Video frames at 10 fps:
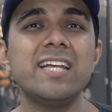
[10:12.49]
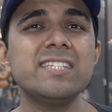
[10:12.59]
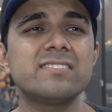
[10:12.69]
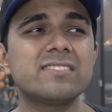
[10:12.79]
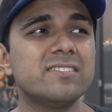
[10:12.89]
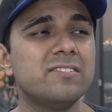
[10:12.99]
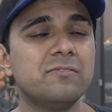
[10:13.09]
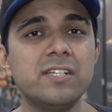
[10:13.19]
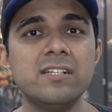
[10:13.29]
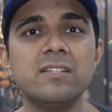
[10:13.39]
as
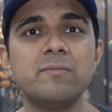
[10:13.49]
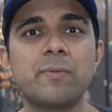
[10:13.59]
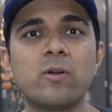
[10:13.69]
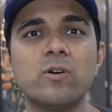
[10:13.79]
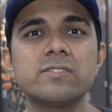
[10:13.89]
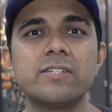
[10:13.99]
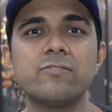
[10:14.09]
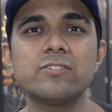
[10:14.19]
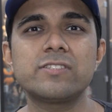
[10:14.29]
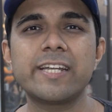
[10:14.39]
well because it
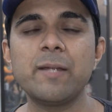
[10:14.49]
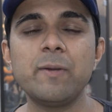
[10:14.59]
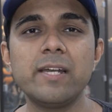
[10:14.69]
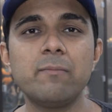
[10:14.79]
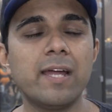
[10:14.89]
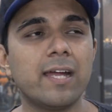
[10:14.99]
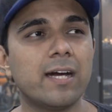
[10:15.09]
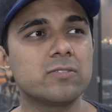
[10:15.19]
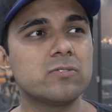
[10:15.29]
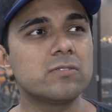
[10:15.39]
was recommended by
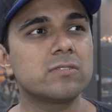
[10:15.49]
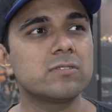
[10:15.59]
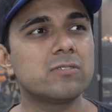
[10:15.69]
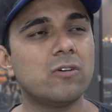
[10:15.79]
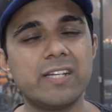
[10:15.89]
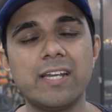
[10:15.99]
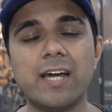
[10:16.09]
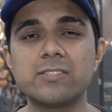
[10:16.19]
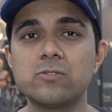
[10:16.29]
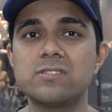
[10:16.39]
Asus on an
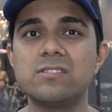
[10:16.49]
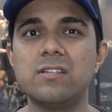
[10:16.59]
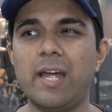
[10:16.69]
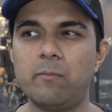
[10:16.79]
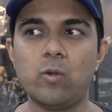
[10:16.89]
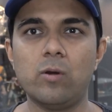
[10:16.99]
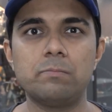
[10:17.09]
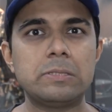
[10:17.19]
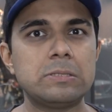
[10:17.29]
Asus laptop.